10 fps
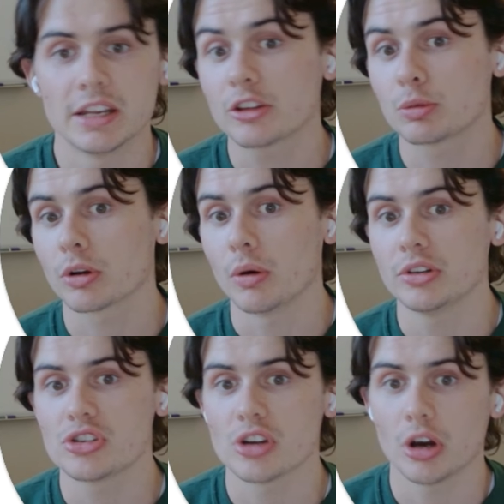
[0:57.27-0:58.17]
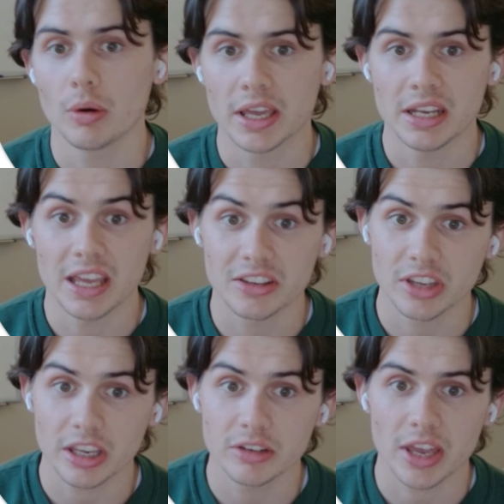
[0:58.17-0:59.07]
Next, we're going to show an
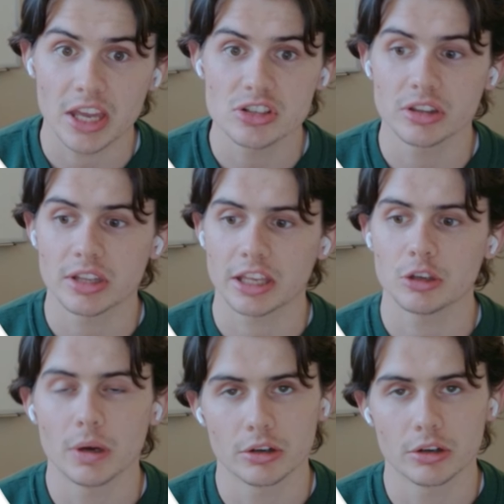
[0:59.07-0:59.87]
executive agent that you